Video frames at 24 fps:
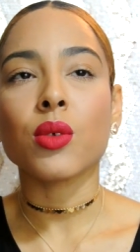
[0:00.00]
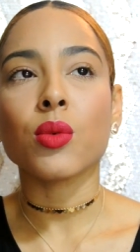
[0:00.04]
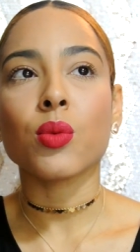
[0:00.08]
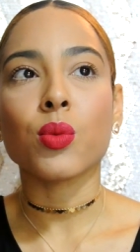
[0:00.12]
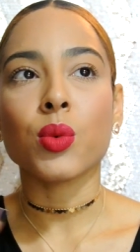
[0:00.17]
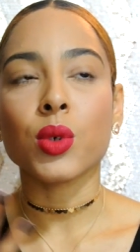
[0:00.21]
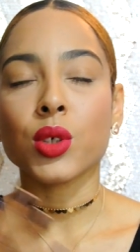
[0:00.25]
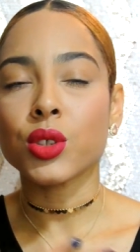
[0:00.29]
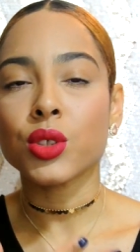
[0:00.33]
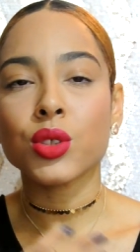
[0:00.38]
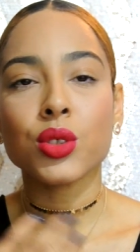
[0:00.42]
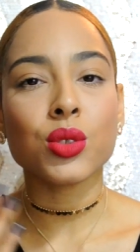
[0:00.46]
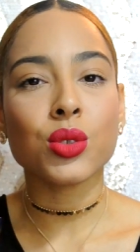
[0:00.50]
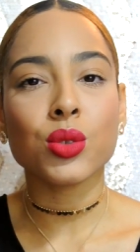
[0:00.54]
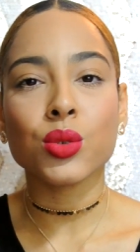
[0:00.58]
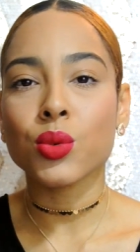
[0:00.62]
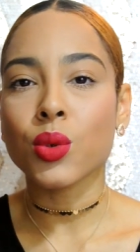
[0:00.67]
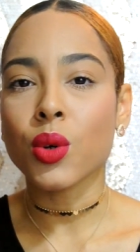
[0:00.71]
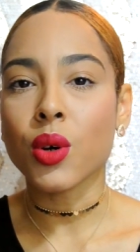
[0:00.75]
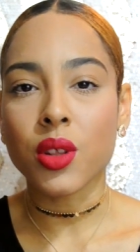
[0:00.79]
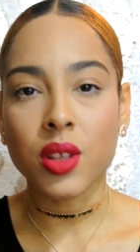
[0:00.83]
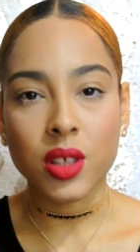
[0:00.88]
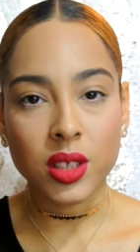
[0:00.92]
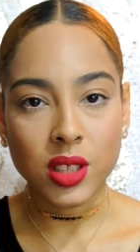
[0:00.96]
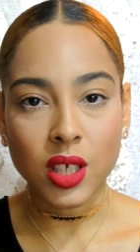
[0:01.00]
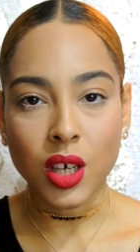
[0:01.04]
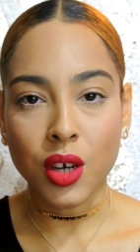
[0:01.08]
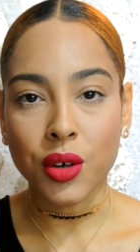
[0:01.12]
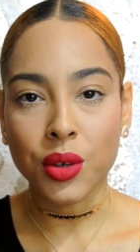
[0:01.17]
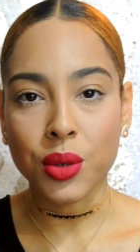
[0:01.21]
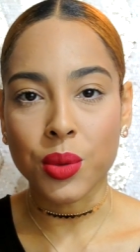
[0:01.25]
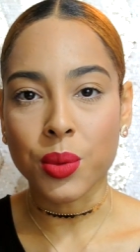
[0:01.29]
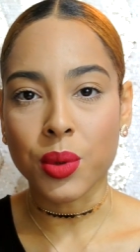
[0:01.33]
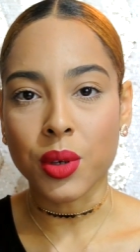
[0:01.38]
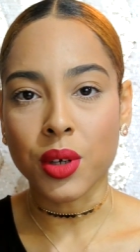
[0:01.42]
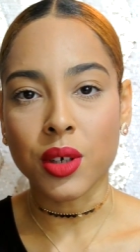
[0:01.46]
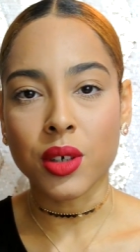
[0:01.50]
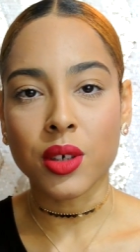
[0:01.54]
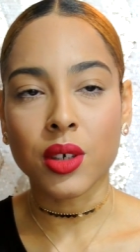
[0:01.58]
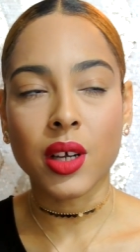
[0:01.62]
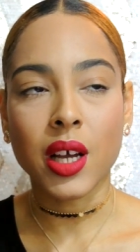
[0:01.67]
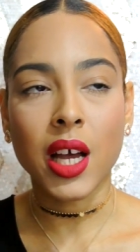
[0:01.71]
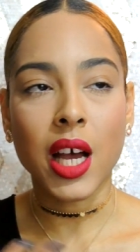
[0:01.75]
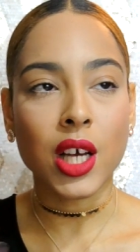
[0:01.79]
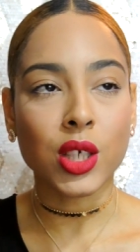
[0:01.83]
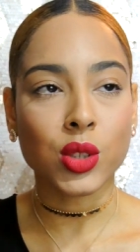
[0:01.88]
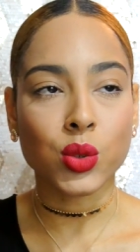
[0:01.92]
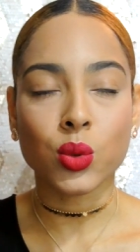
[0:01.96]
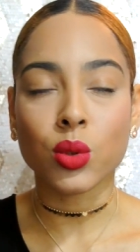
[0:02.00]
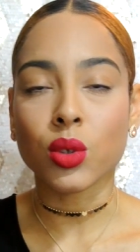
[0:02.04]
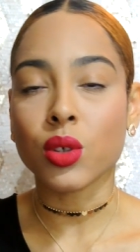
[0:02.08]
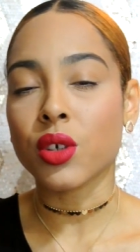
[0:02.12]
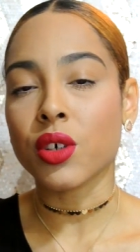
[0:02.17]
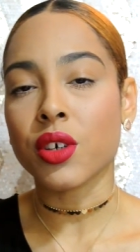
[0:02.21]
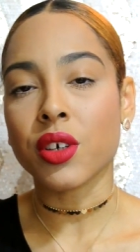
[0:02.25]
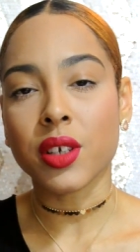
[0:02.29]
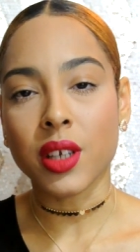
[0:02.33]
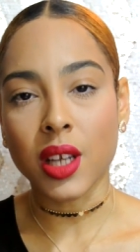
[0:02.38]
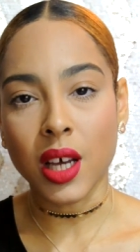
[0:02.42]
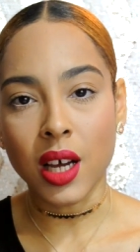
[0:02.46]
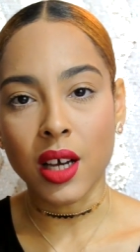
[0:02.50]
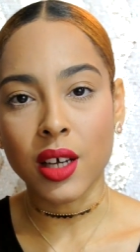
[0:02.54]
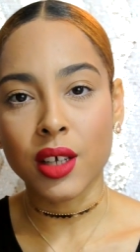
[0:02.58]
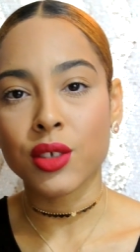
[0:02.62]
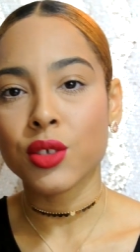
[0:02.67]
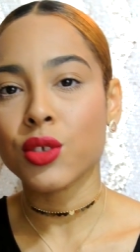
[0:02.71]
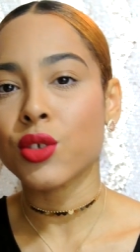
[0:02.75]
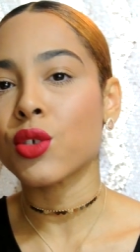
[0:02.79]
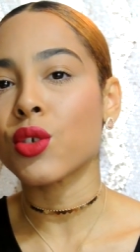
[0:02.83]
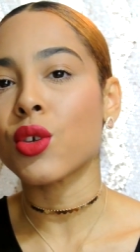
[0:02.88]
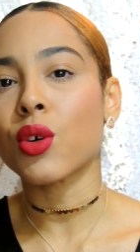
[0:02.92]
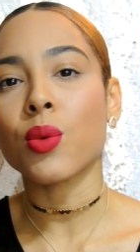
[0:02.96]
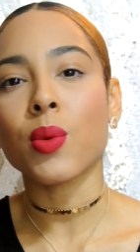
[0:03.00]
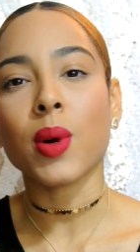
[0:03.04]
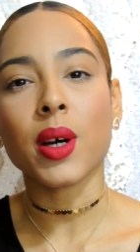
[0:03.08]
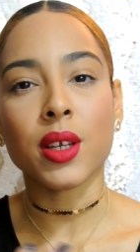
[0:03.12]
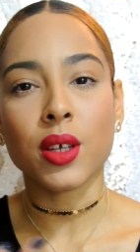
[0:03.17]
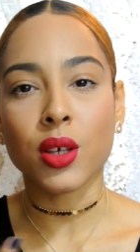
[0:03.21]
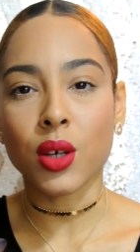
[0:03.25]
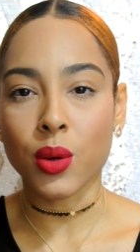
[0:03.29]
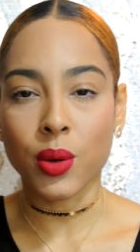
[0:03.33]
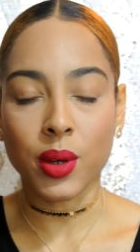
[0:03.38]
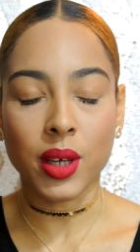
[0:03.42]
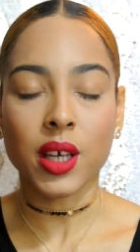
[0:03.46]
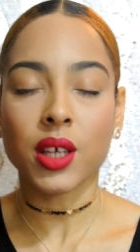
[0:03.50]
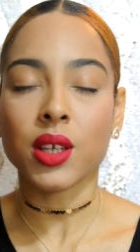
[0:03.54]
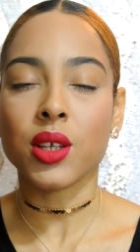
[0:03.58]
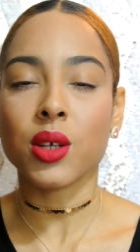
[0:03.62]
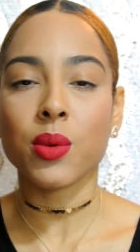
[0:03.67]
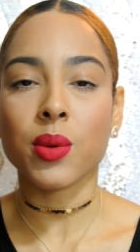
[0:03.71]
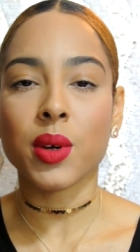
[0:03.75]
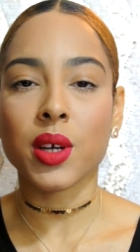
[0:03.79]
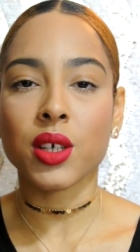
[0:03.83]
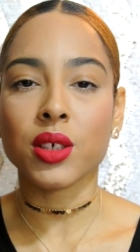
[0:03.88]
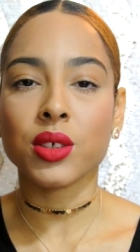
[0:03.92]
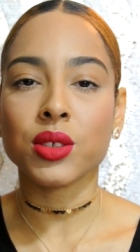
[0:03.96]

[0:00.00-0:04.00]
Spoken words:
once you do all this hard work, casual look or not, you don't want it going anywhere.